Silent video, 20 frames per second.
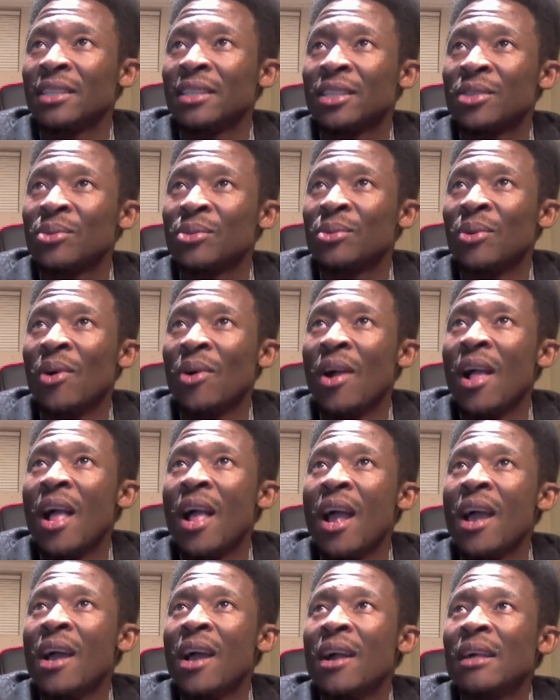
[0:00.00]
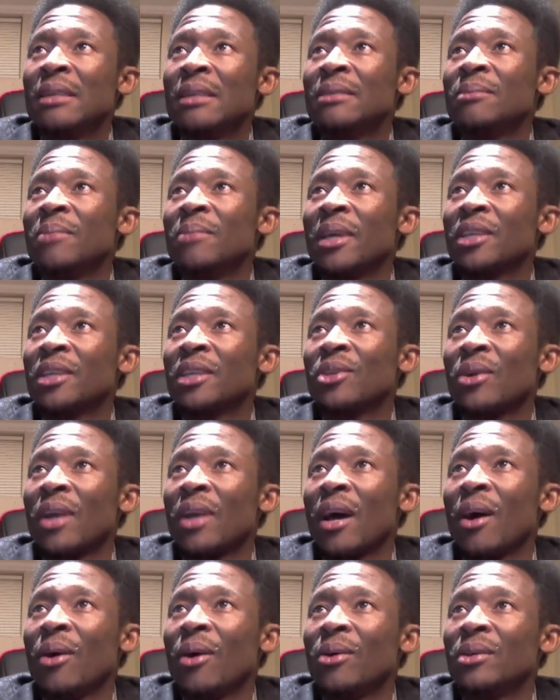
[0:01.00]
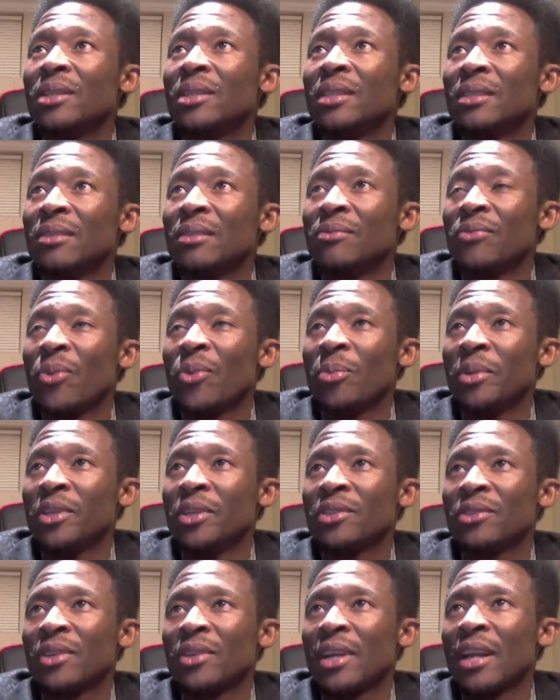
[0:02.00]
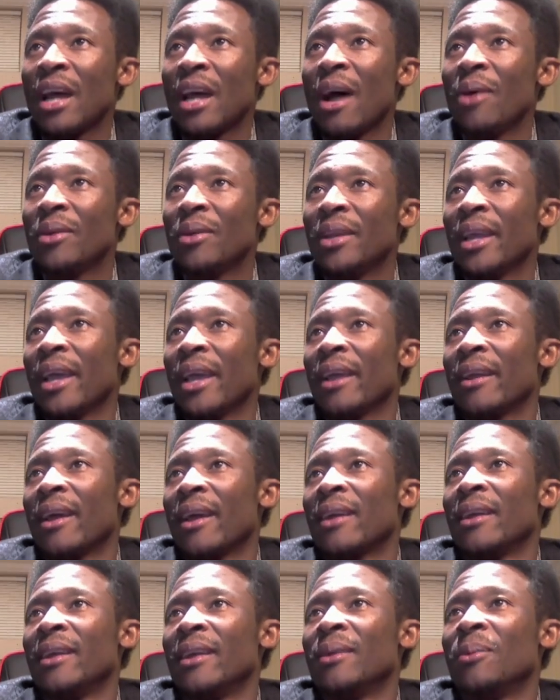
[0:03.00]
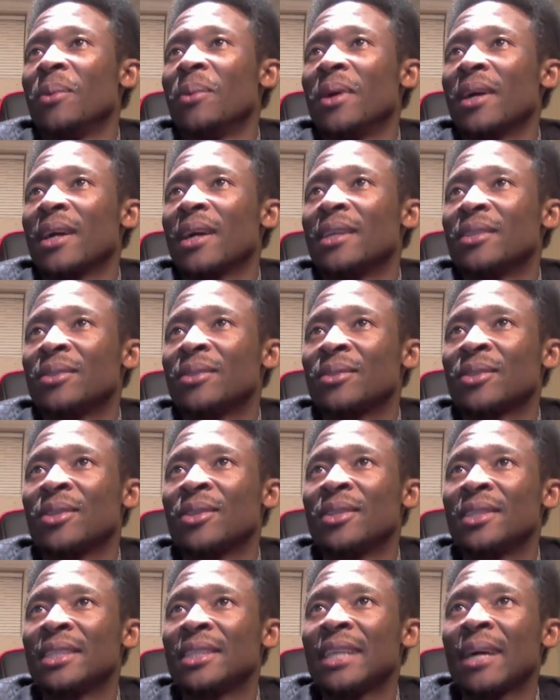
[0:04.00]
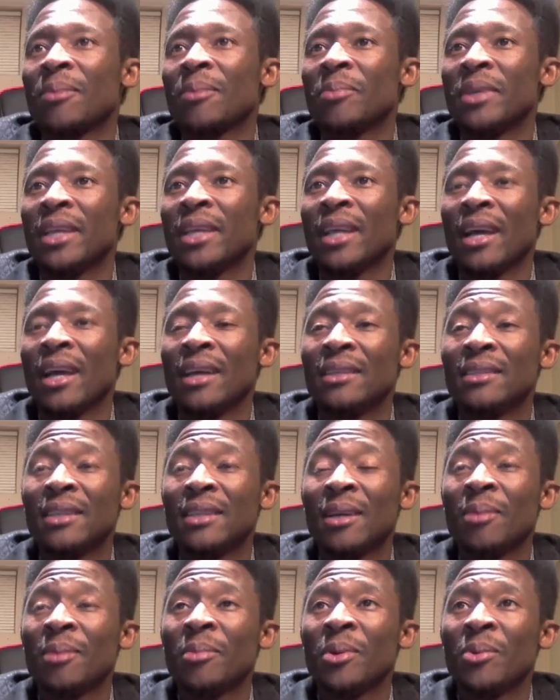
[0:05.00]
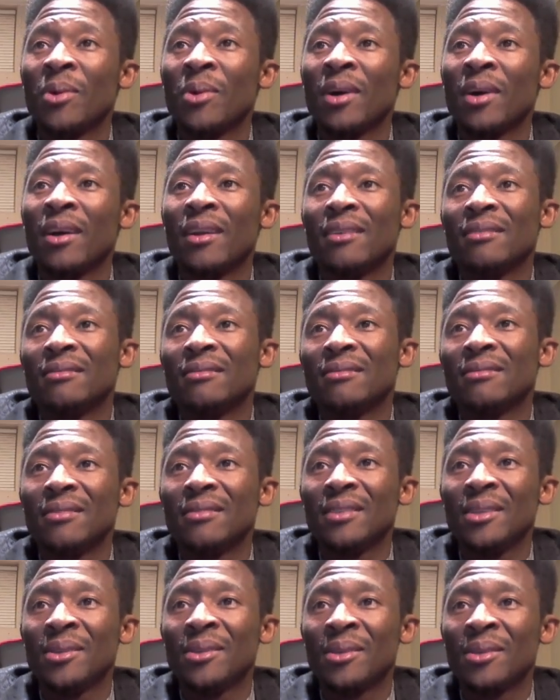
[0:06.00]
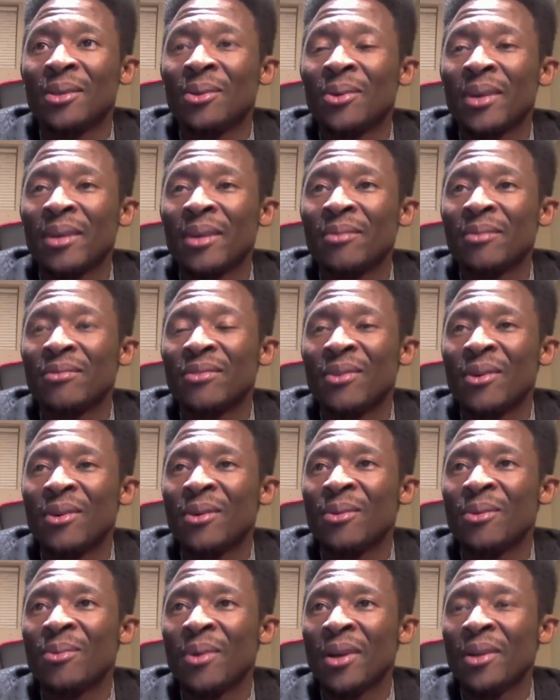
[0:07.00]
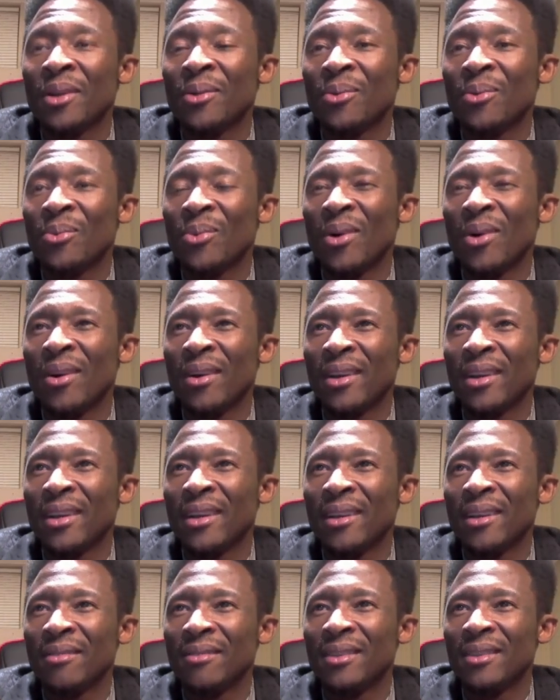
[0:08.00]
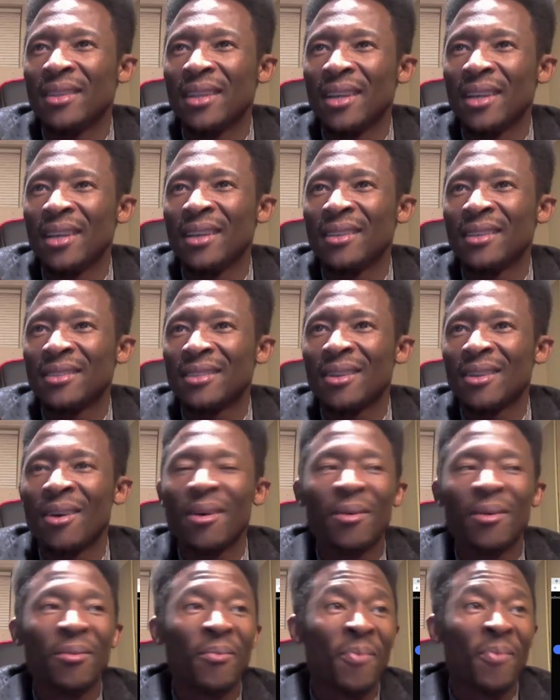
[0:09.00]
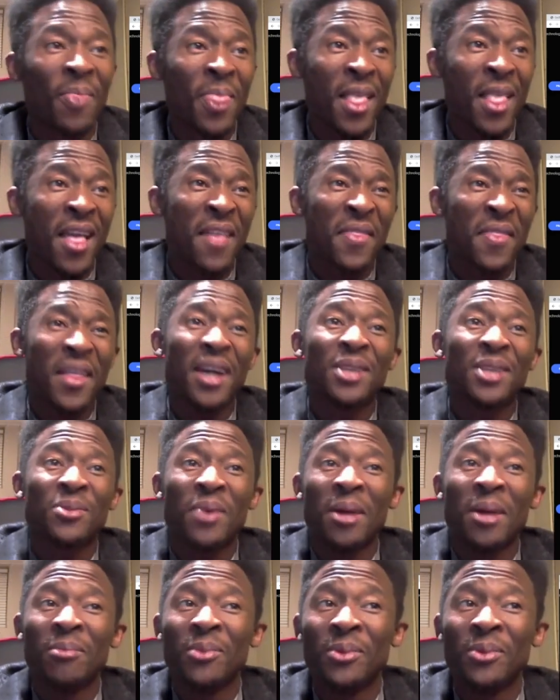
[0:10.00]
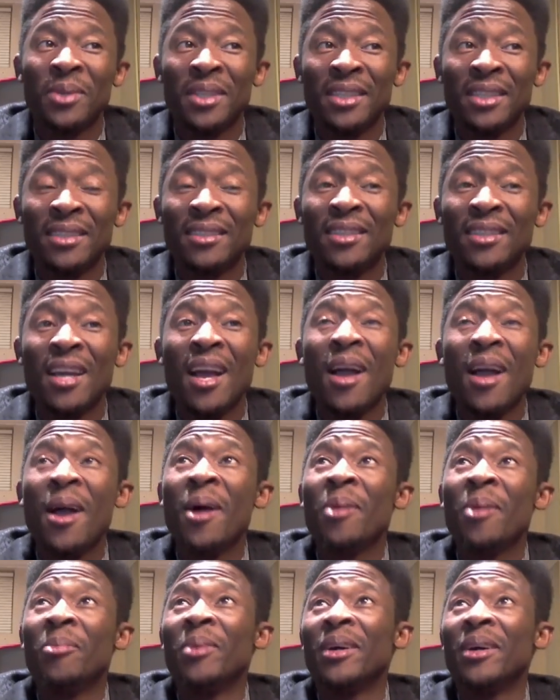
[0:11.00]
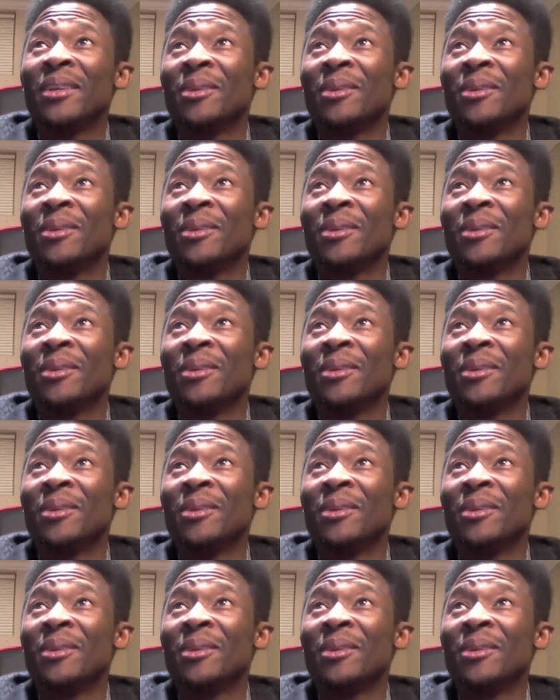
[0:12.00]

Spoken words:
to make sure that all this information are out there, that anyone can just contact me and tell me what you're looking for, what you want, and everything. So that's why I'm doing it. But the